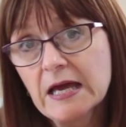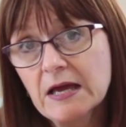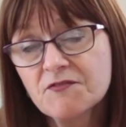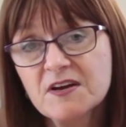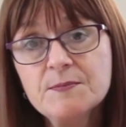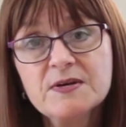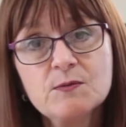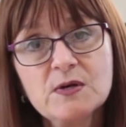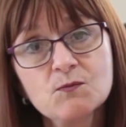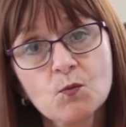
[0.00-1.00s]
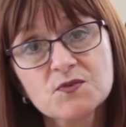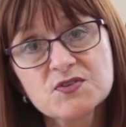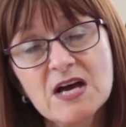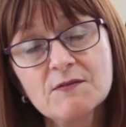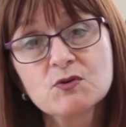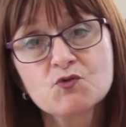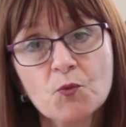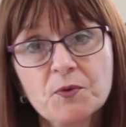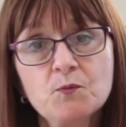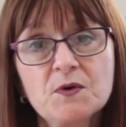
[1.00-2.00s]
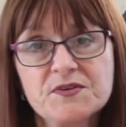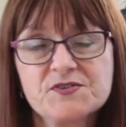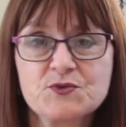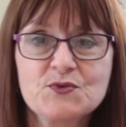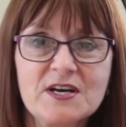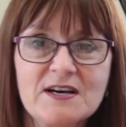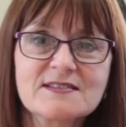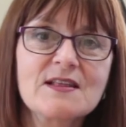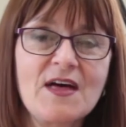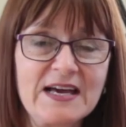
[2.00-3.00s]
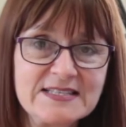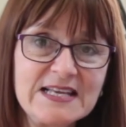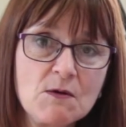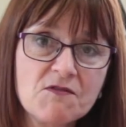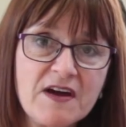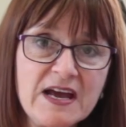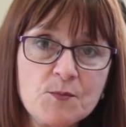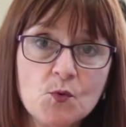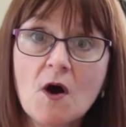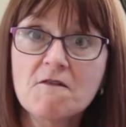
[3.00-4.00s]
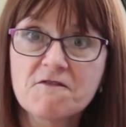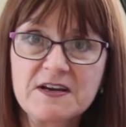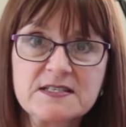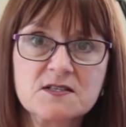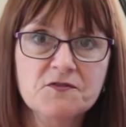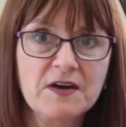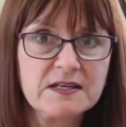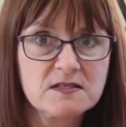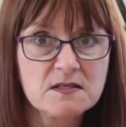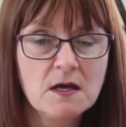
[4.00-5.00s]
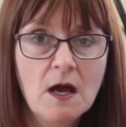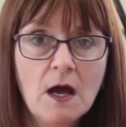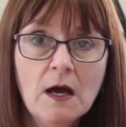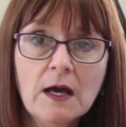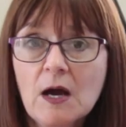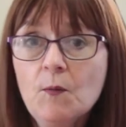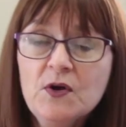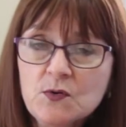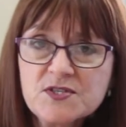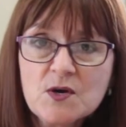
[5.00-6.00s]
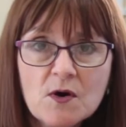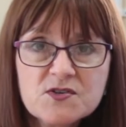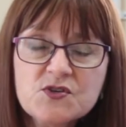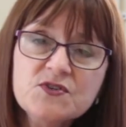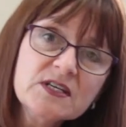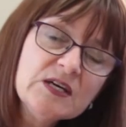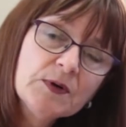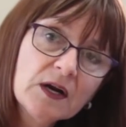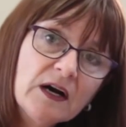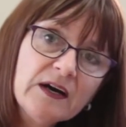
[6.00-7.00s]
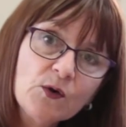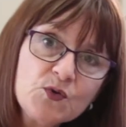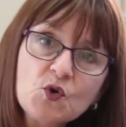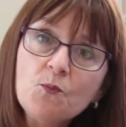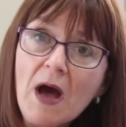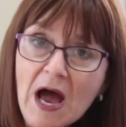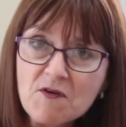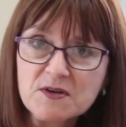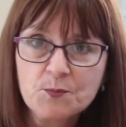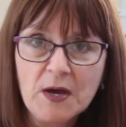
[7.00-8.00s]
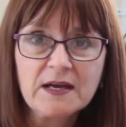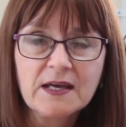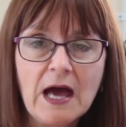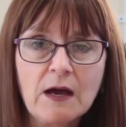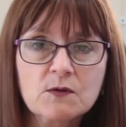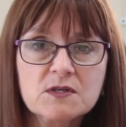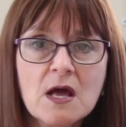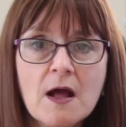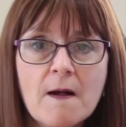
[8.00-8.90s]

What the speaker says: if anybody wants to have a drop-in with the school nurse, that is now available face-to-face. Can we also ask you to keep an eye on your parent pay account?